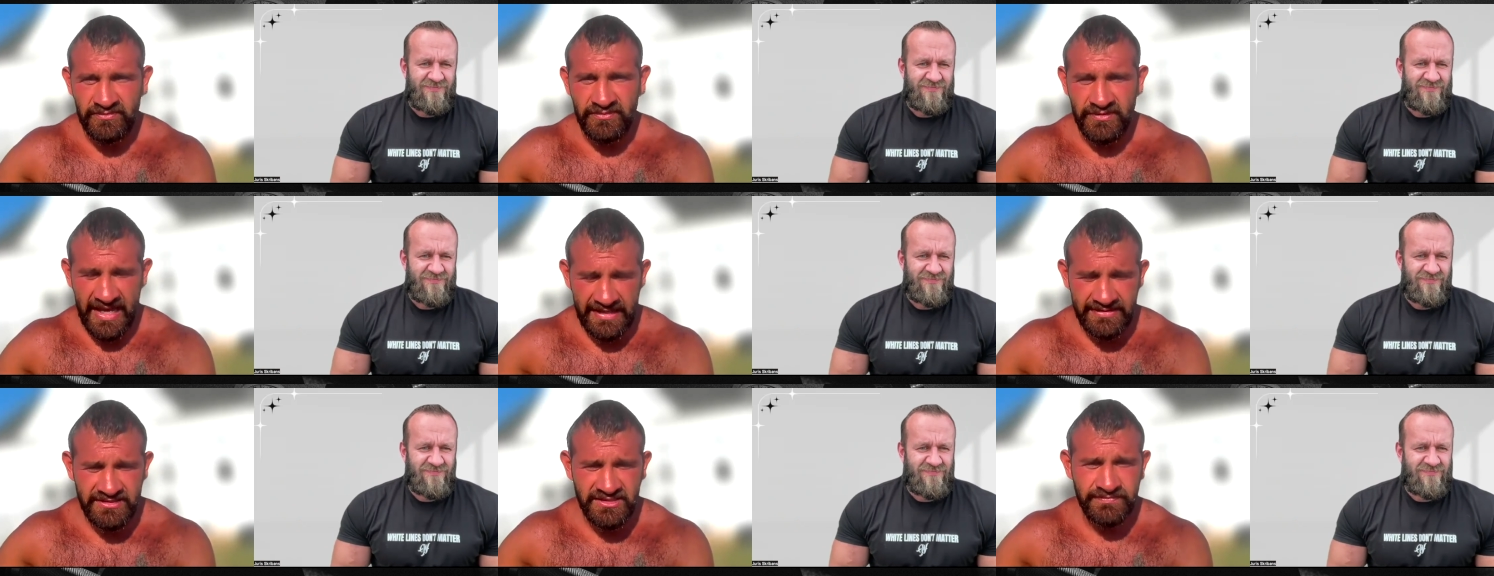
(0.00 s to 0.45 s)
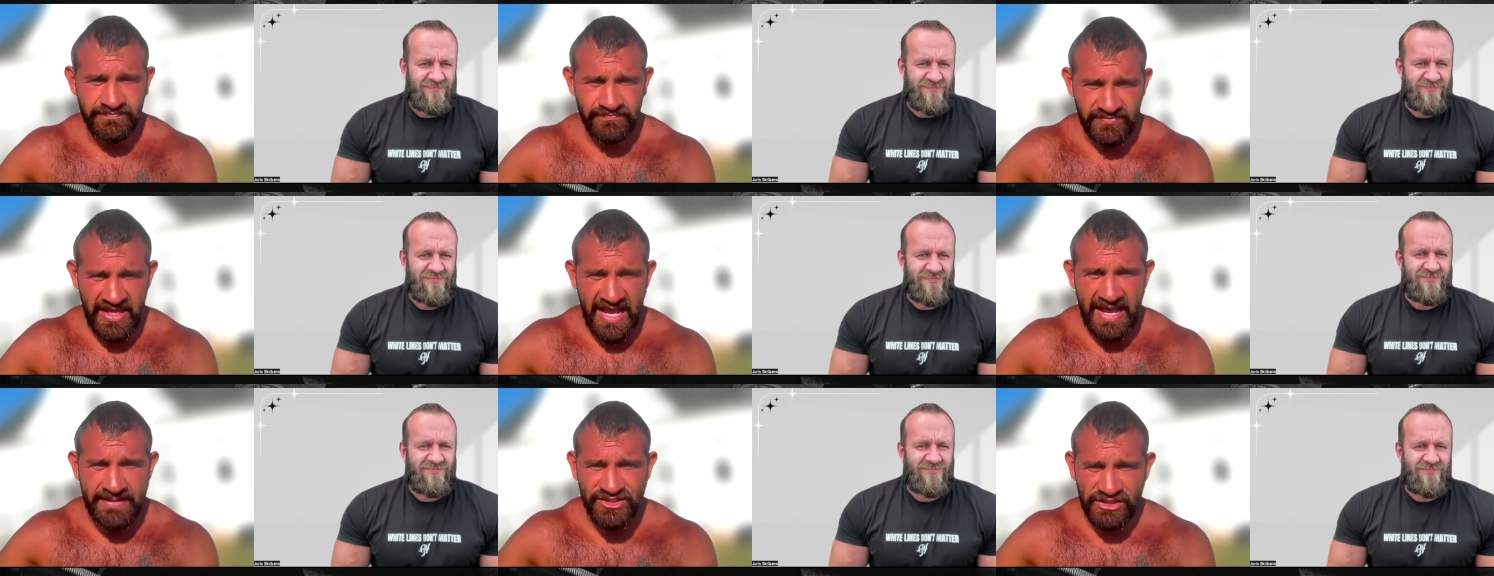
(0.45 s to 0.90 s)
Speaker 1: Yes,
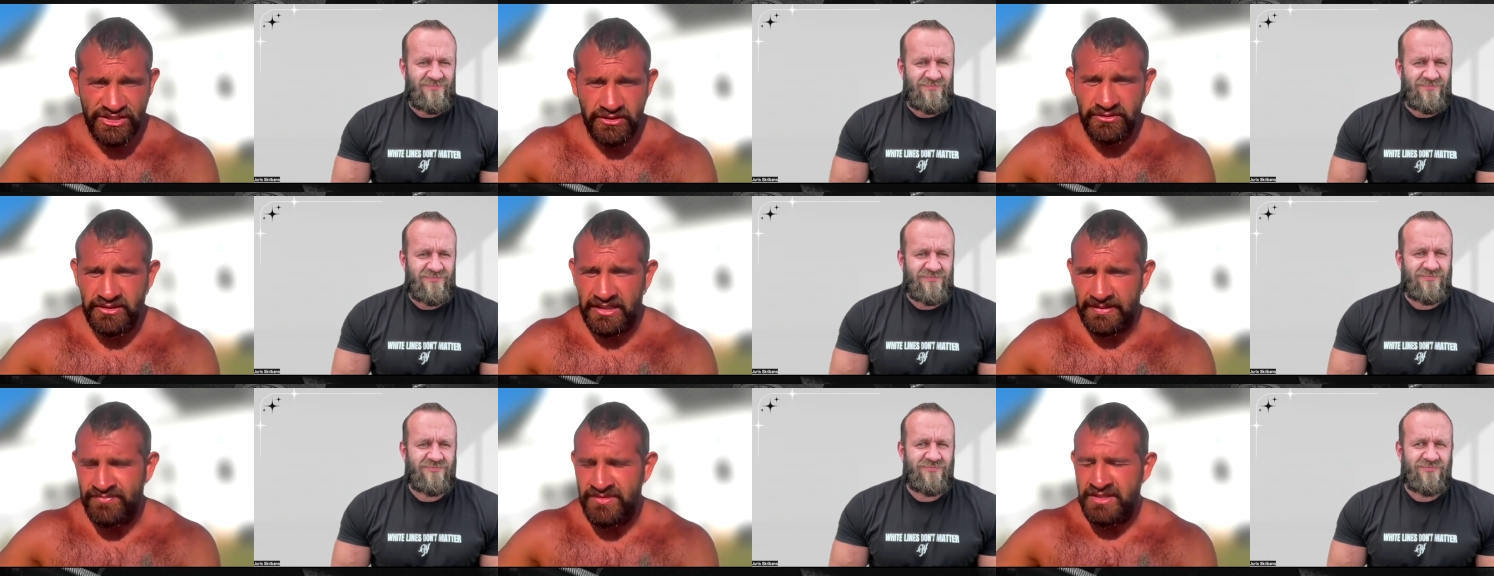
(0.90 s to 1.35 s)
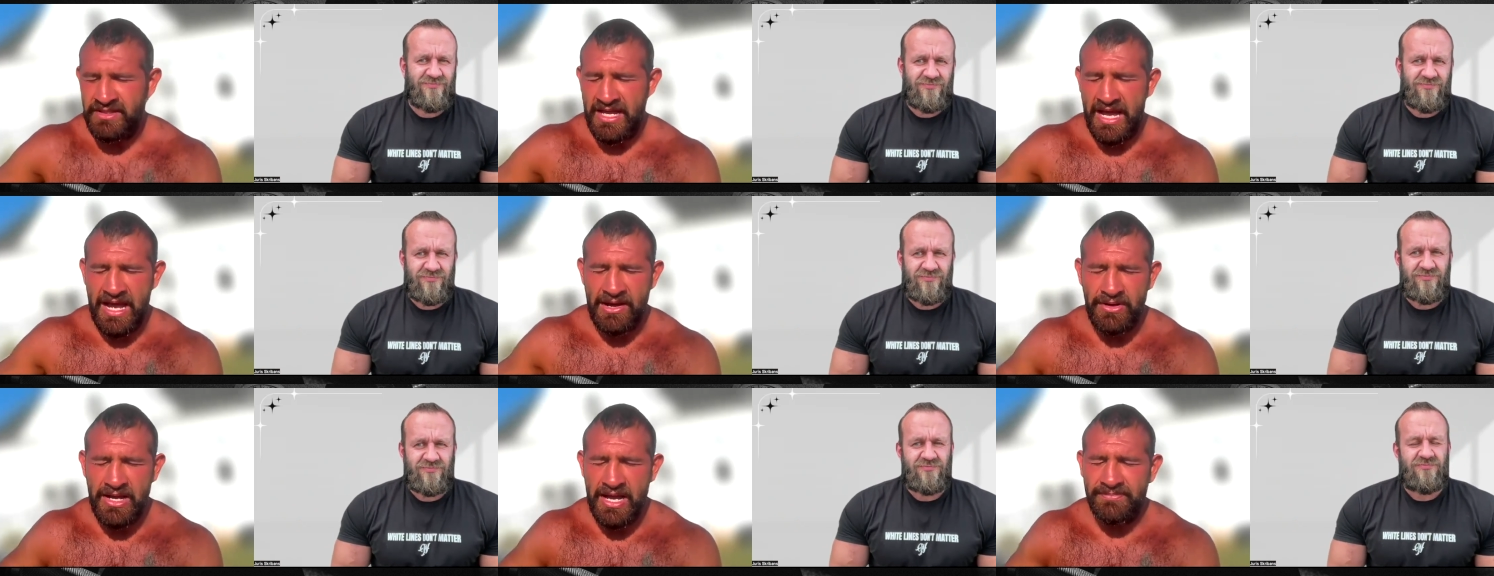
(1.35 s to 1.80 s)
absolutely,
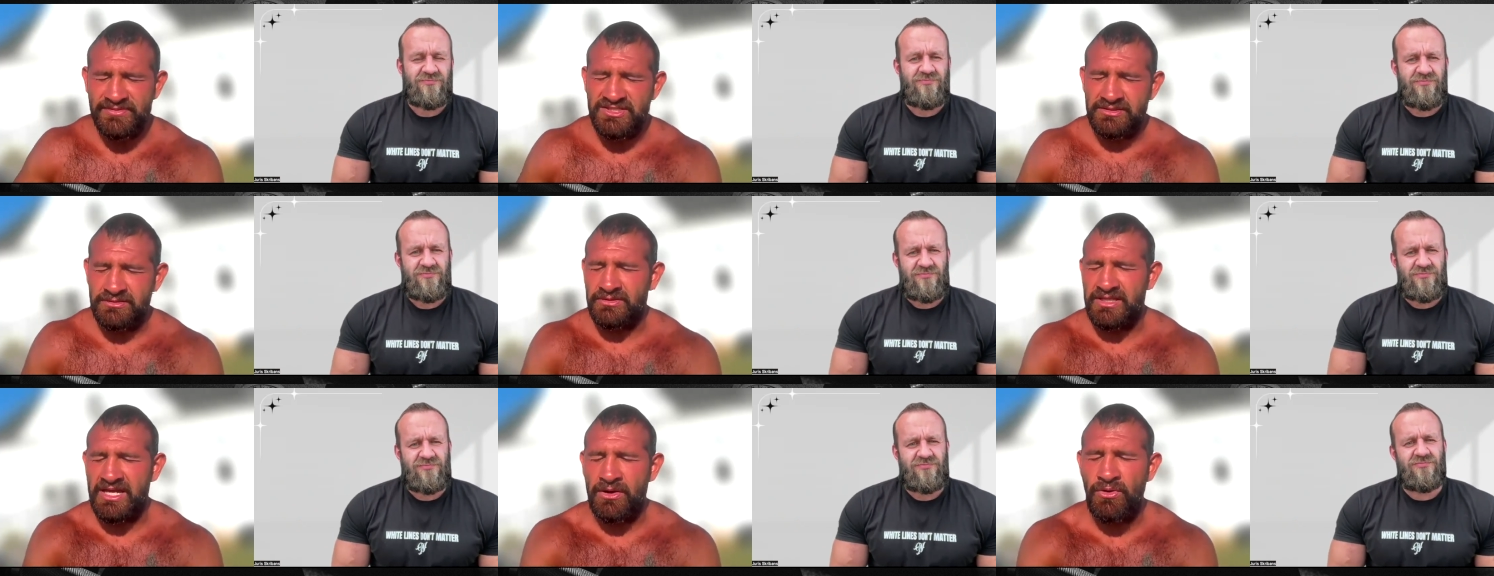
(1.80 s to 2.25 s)
absolutely.